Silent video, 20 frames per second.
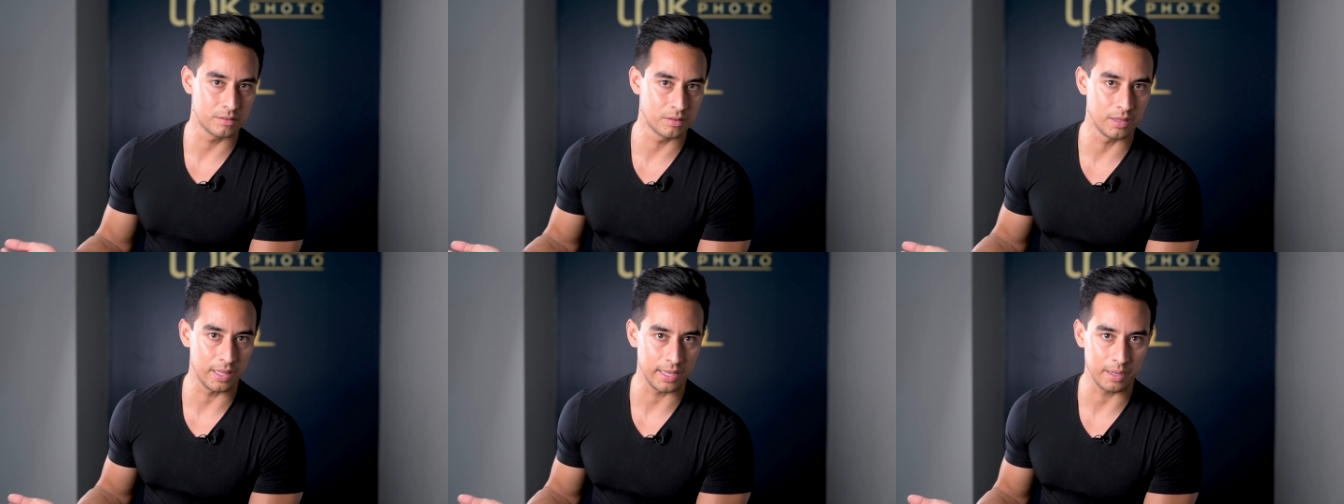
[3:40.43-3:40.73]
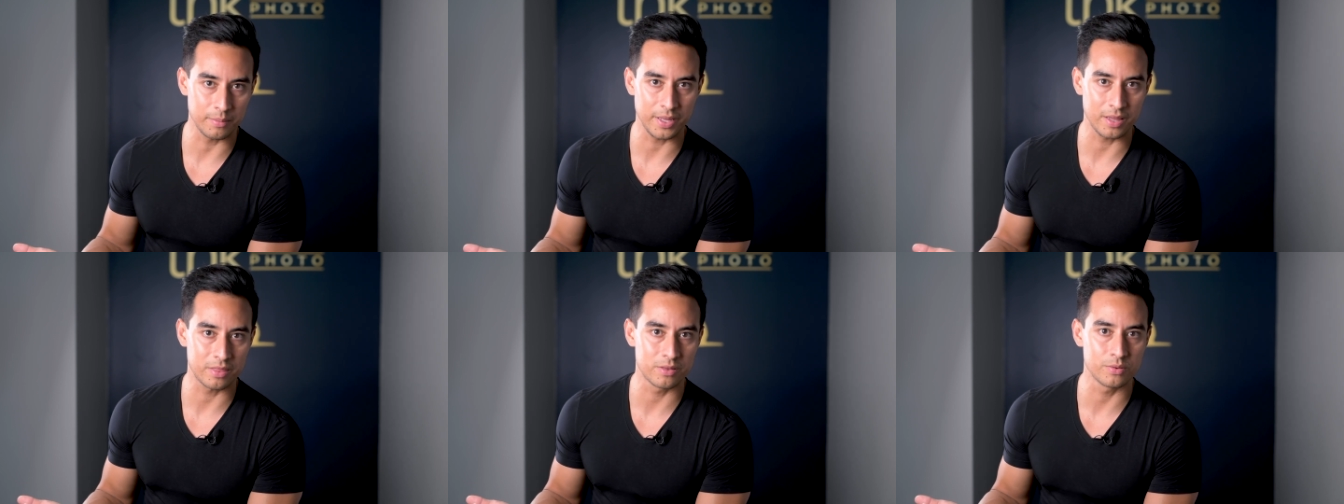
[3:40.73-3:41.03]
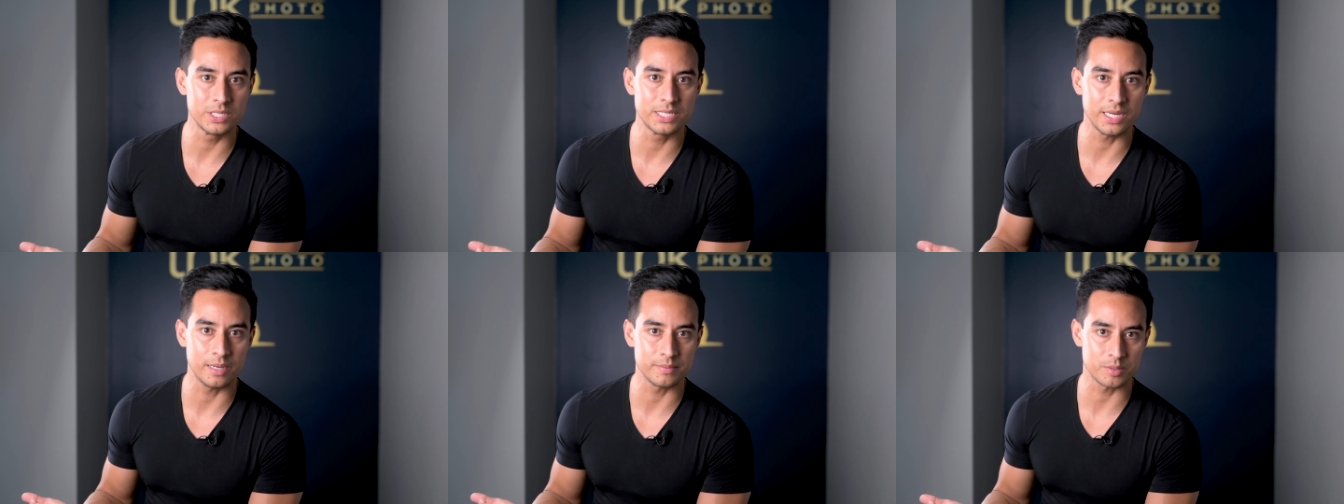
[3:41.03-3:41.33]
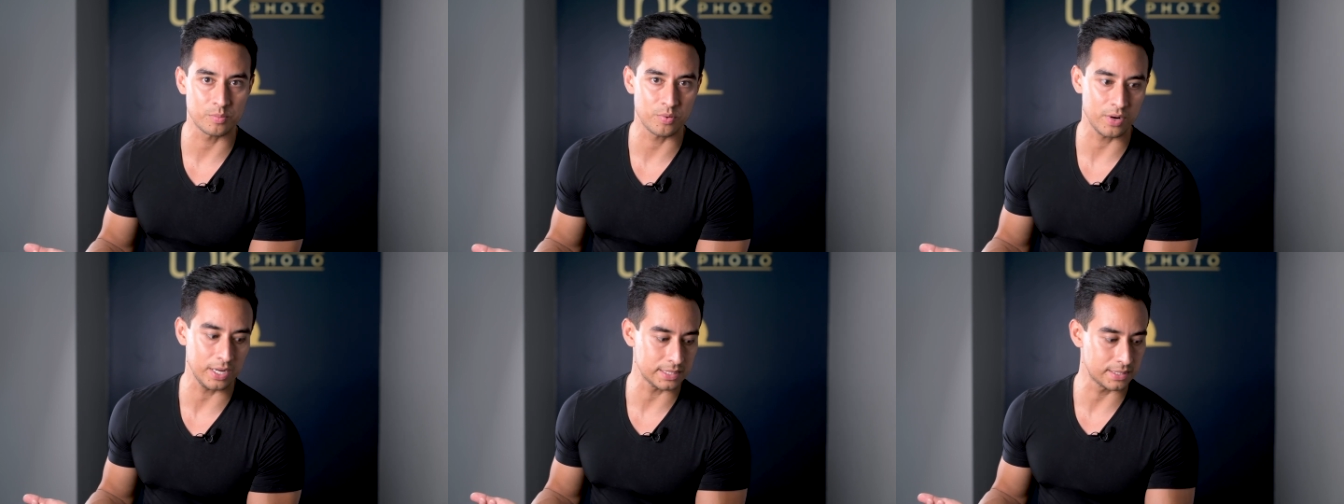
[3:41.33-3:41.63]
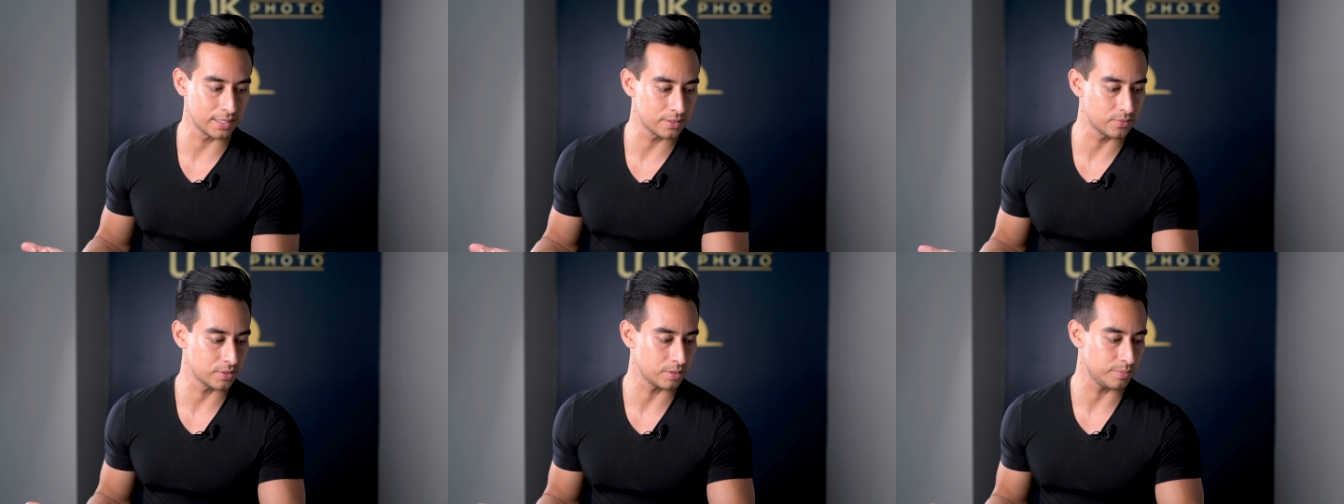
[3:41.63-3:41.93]
like about three times the
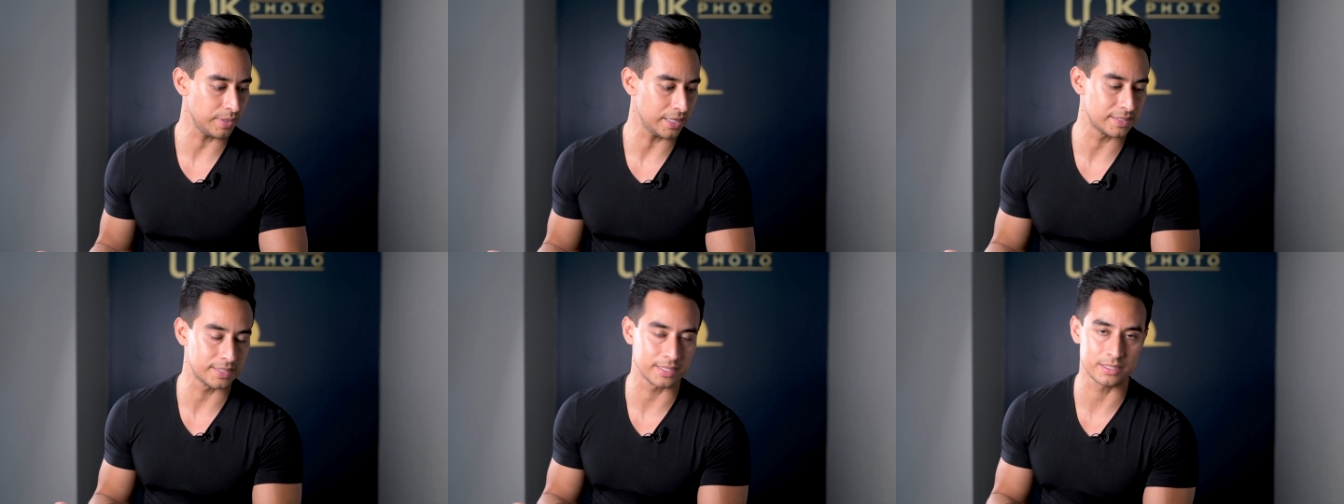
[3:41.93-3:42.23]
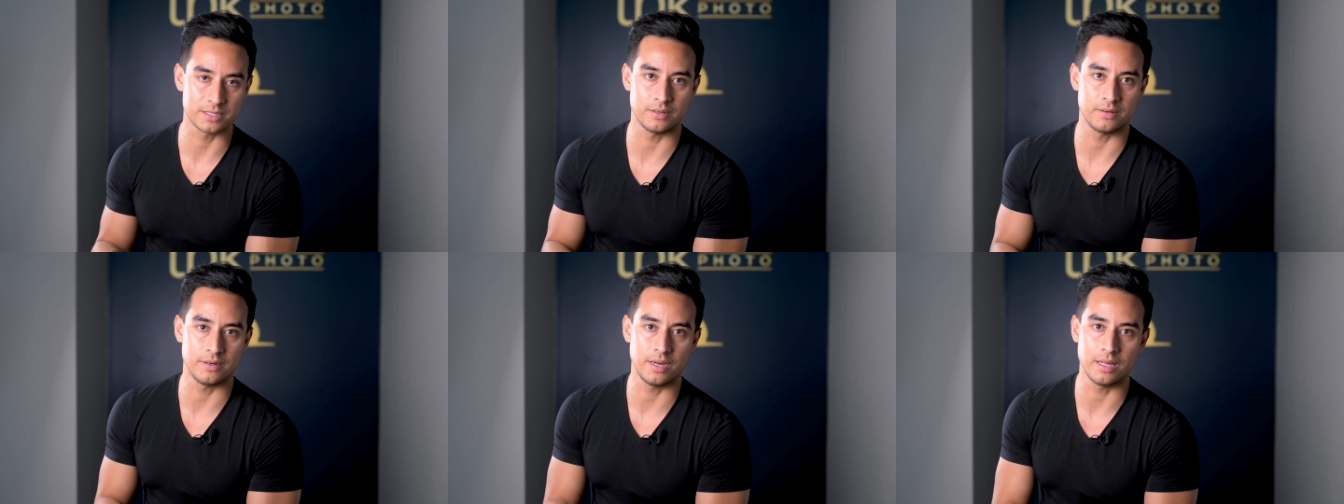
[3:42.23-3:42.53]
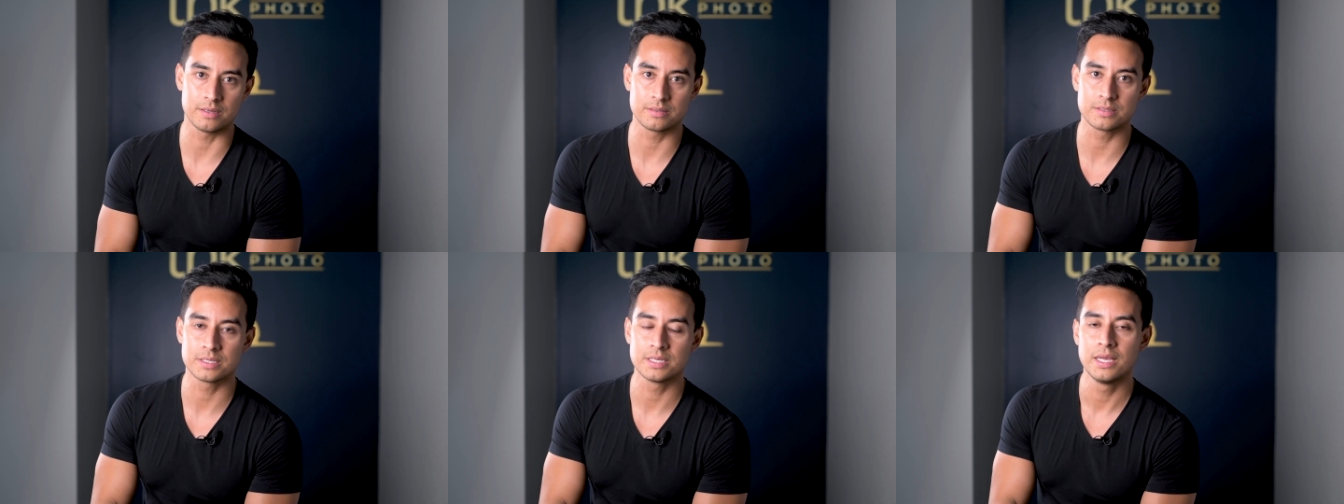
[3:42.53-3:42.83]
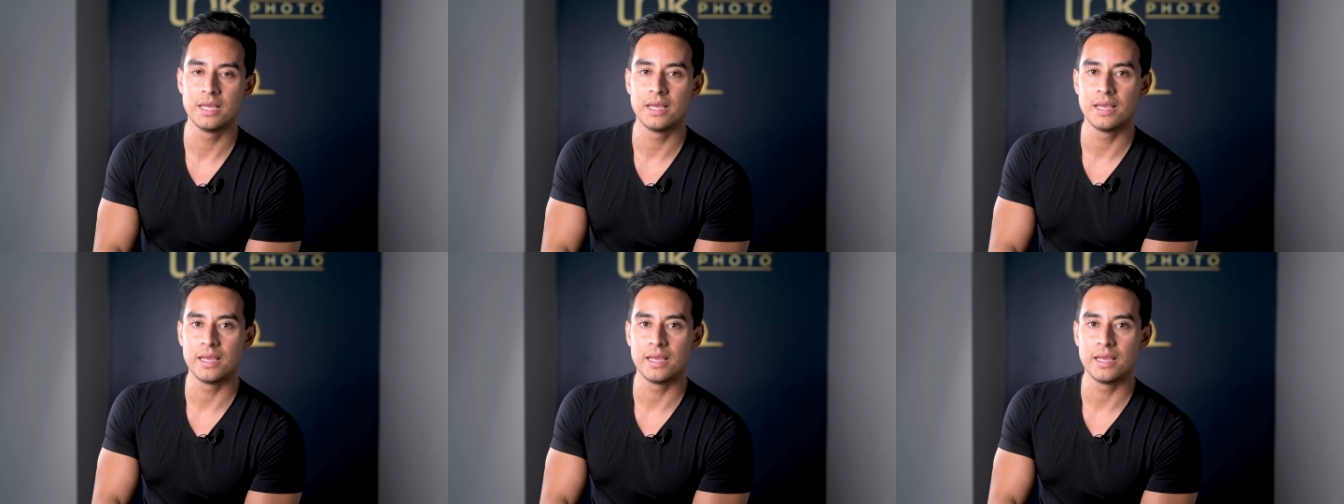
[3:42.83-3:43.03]
price. This one's about six hundred dollars.